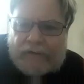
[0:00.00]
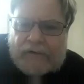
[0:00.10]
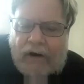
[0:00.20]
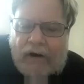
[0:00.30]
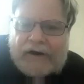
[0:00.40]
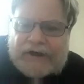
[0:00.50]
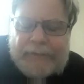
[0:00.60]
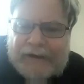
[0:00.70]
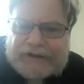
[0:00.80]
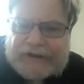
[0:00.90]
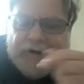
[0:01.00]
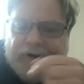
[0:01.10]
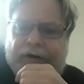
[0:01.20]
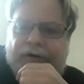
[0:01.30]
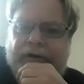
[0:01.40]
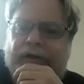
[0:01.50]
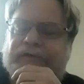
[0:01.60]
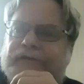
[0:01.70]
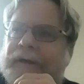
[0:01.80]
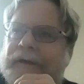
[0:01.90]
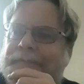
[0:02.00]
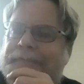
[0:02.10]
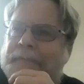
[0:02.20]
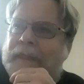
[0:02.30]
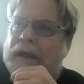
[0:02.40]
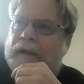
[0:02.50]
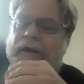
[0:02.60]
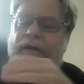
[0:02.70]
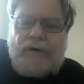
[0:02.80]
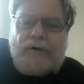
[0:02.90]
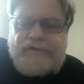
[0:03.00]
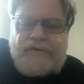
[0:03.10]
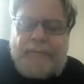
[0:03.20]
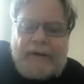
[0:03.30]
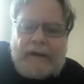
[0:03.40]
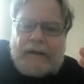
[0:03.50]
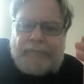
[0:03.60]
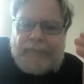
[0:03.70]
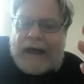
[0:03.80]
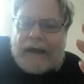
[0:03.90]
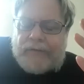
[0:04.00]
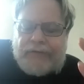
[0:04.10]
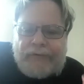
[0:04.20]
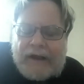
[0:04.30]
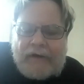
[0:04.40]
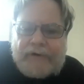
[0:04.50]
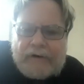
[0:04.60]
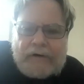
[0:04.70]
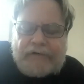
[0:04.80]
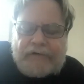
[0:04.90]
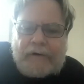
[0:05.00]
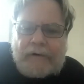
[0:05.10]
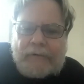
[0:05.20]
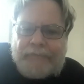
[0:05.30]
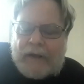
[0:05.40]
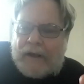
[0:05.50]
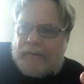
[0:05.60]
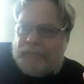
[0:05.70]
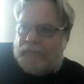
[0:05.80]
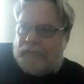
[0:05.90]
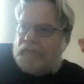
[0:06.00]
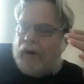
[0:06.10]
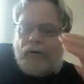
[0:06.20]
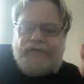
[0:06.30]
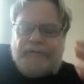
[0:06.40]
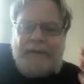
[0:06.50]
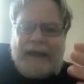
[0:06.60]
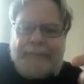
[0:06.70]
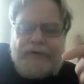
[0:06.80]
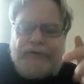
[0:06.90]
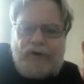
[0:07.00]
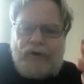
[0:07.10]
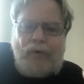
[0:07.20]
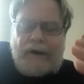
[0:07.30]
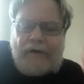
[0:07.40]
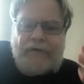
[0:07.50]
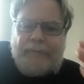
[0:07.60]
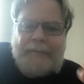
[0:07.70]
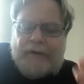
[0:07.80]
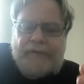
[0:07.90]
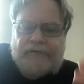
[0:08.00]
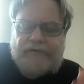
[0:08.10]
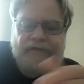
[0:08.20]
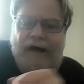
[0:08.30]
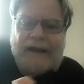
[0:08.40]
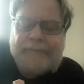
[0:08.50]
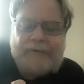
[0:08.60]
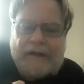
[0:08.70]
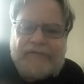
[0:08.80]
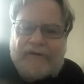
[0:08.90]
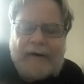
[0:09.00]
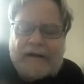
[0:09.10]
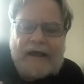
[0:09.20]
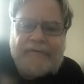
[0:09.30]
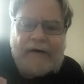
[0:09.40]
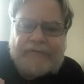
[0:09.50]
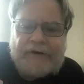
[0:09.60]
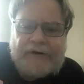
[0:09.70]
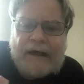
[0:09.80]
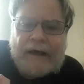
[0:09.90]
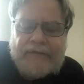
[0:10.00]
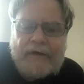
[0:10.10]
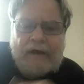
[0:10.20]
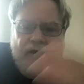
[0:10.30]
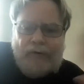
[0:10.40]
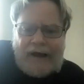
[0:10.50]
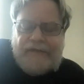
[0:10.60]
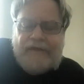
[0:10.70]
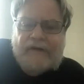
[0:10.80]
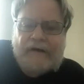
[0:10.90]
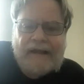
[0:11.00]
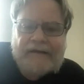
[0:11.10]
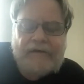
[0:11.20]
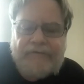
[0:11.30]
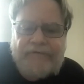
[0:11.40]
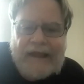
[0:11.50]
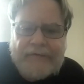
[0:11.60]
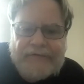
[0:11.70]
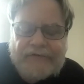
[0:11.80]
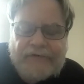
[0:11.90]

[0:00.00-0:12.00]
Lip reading: larger picture here, is that it used to be back 300 years ago, most people knew what other people in their society believed about life after death. You had these collective faiths.